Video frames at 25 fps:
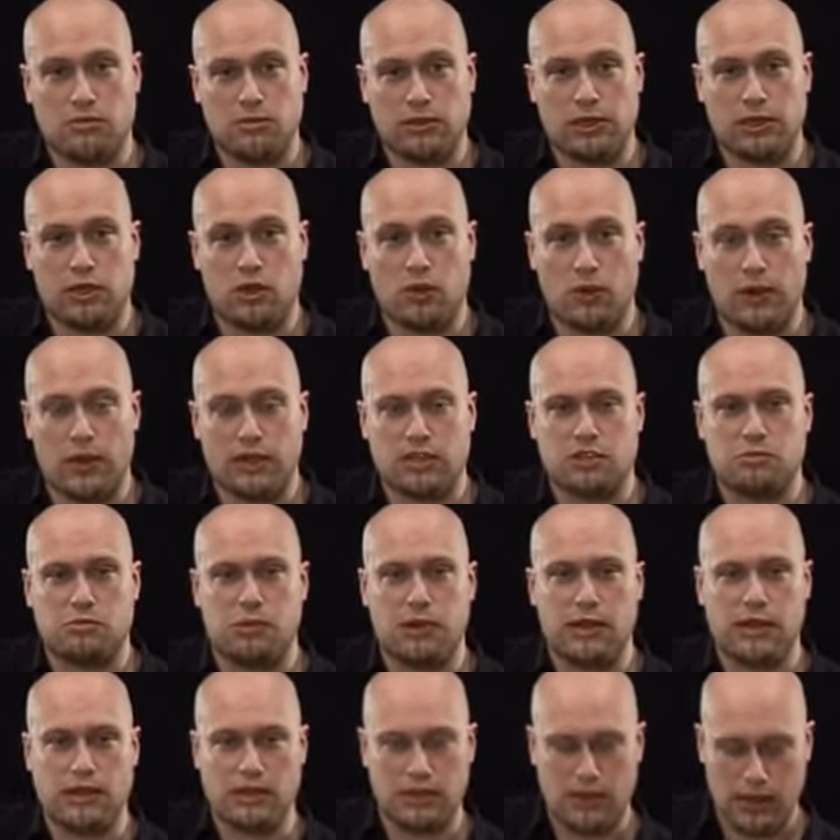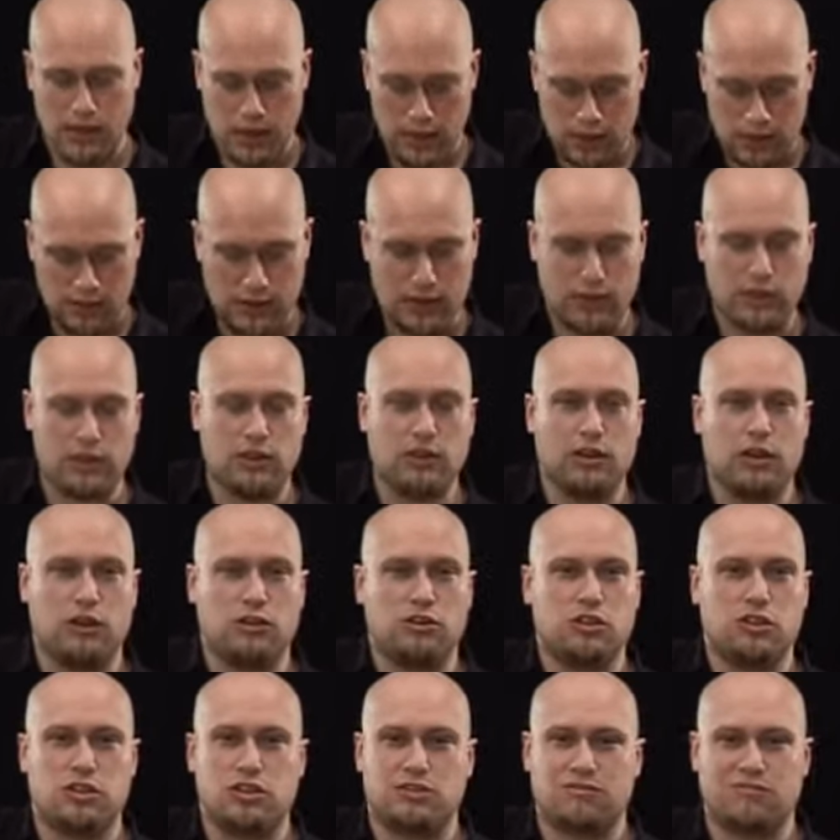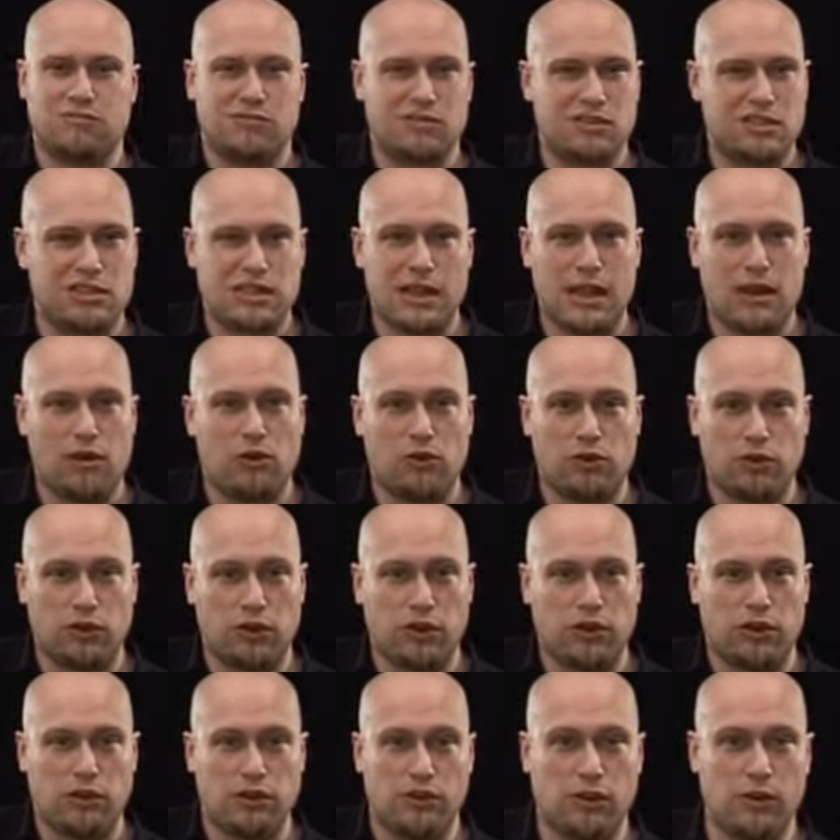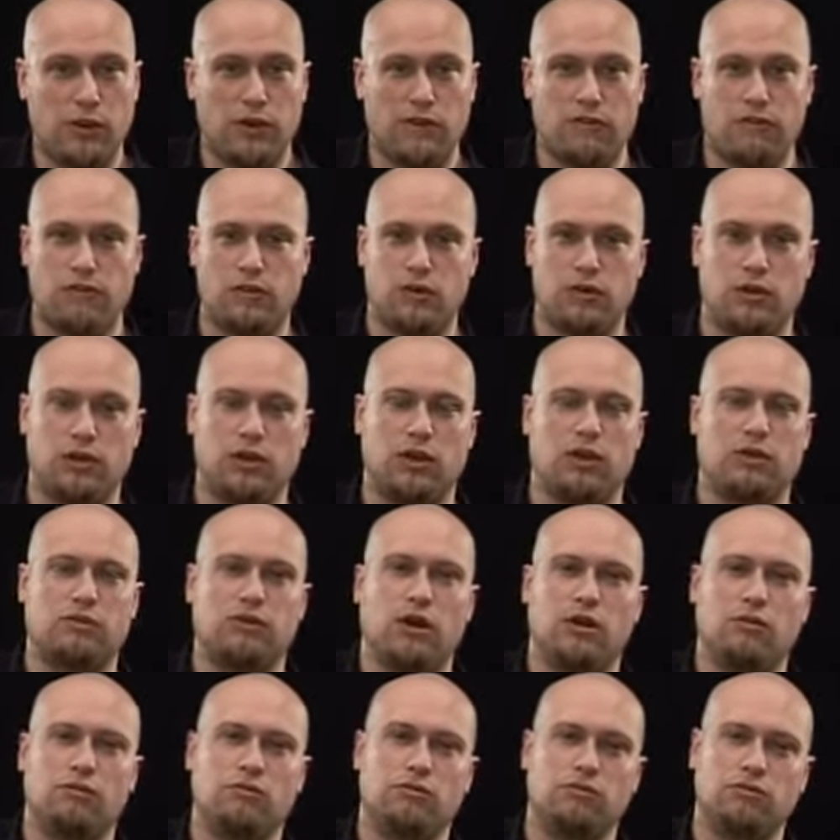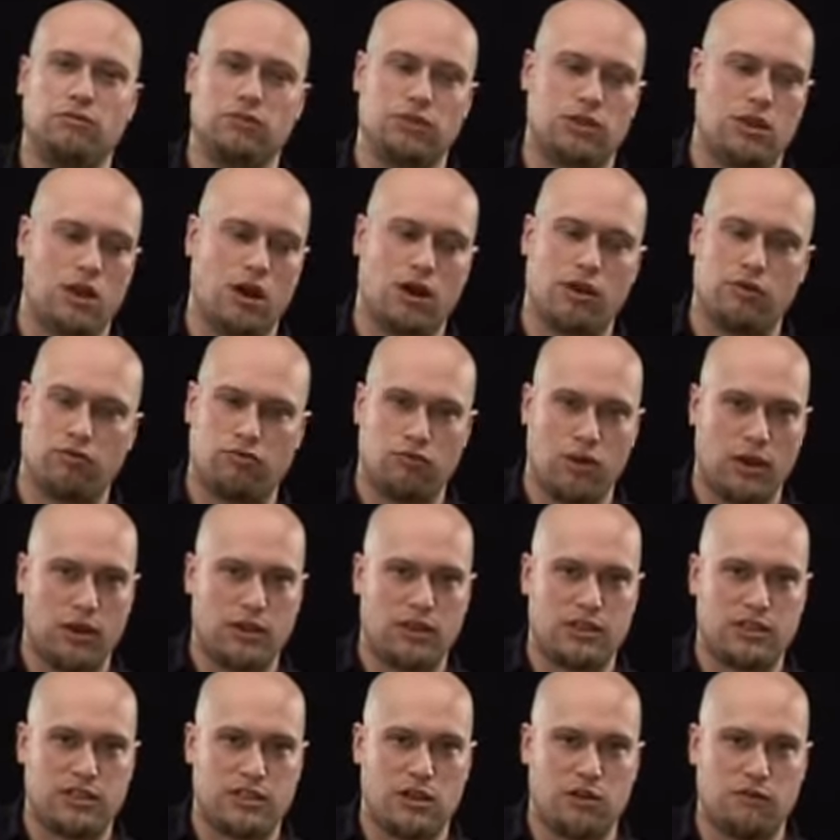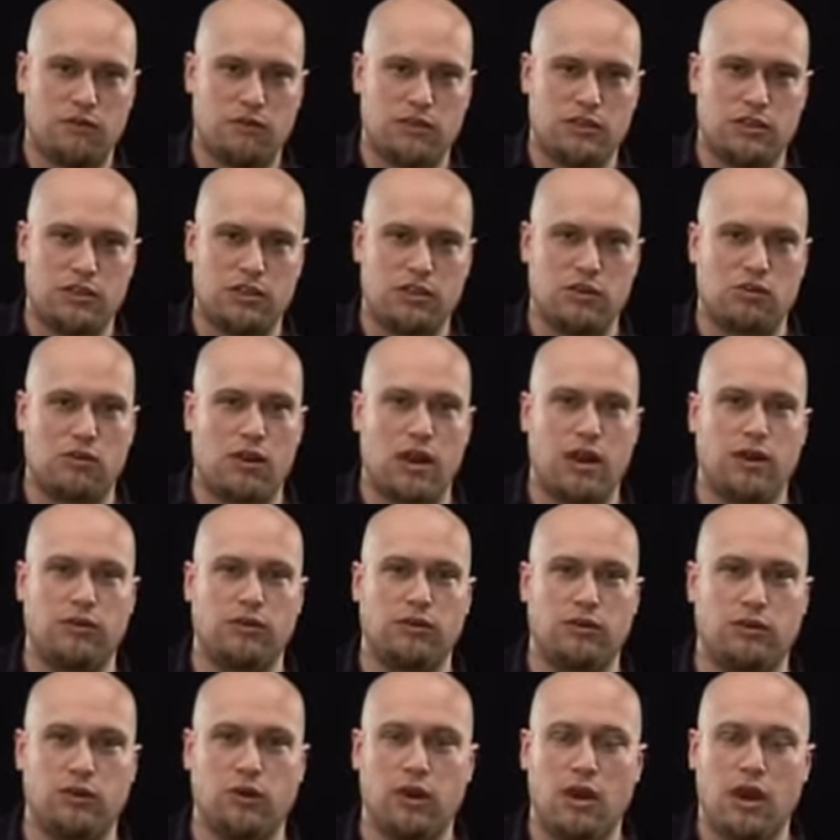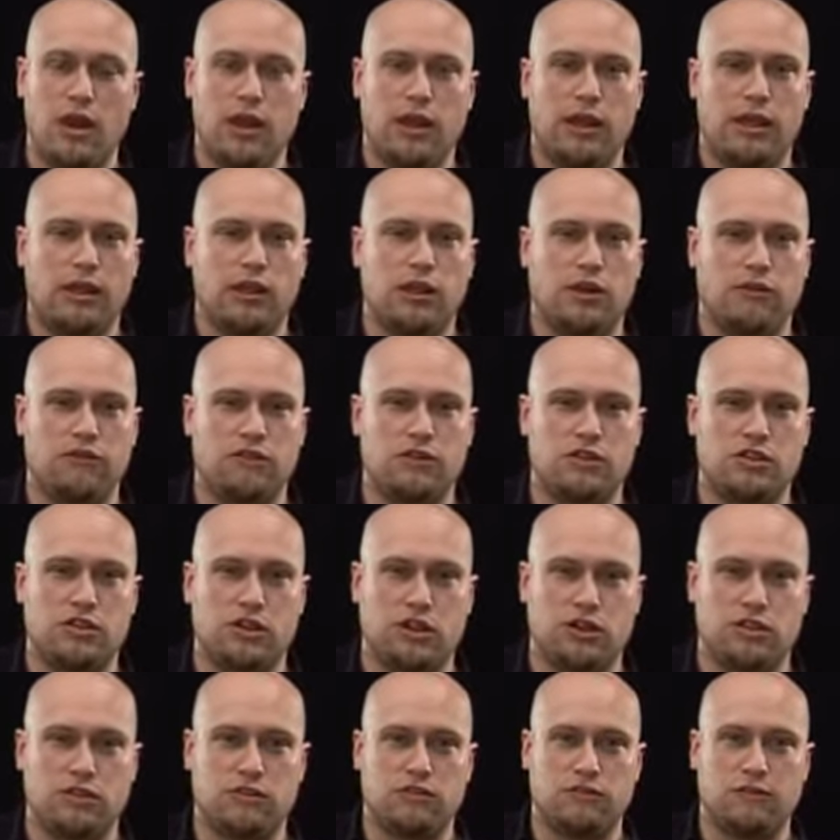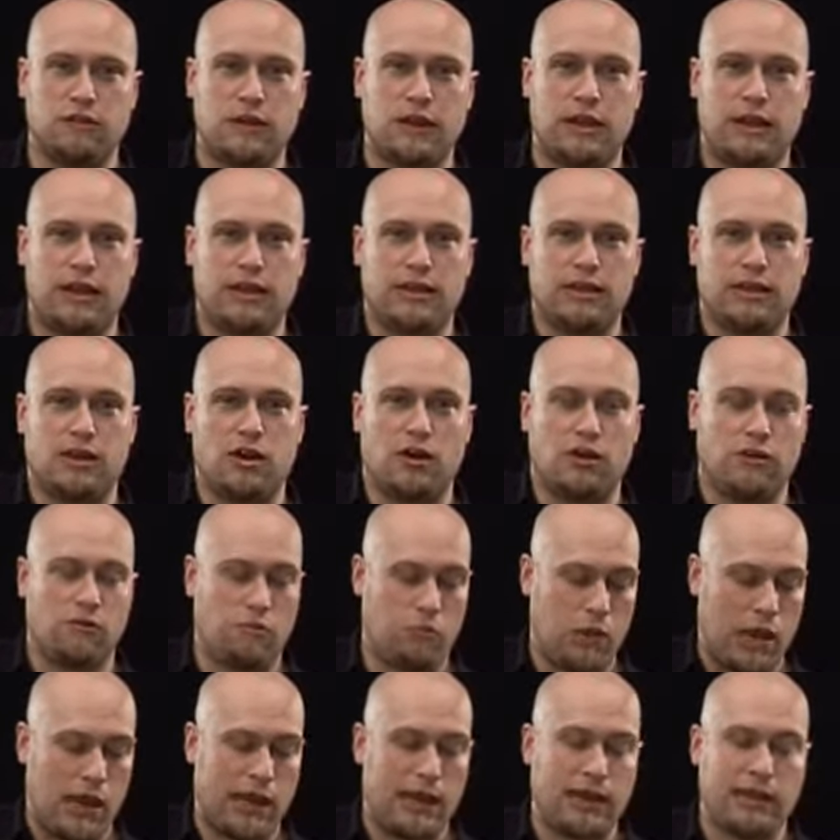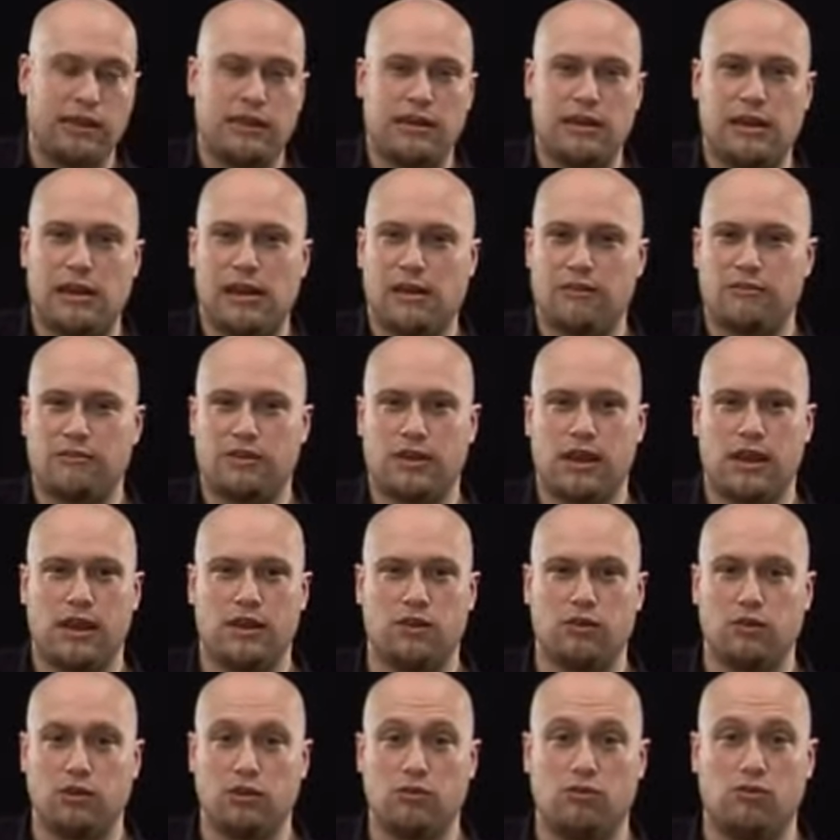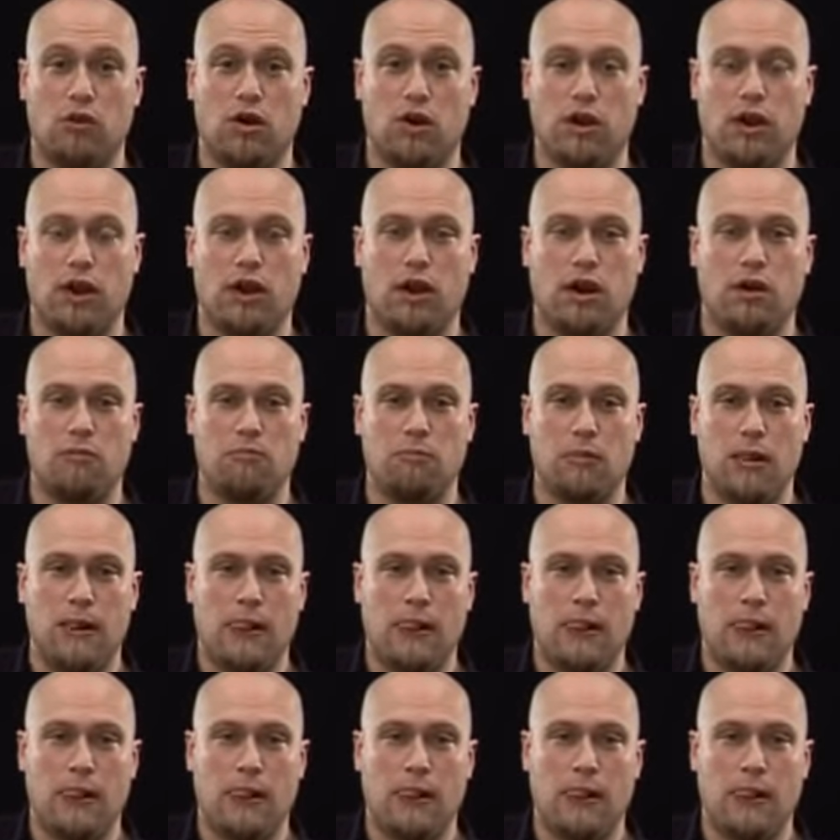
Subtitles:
quick speed, then, you know, just see how long you can do it for. You know, don't kind of run yourself into the ground, or, you know, if you start to feel any kind of pain in your left hand or your right arm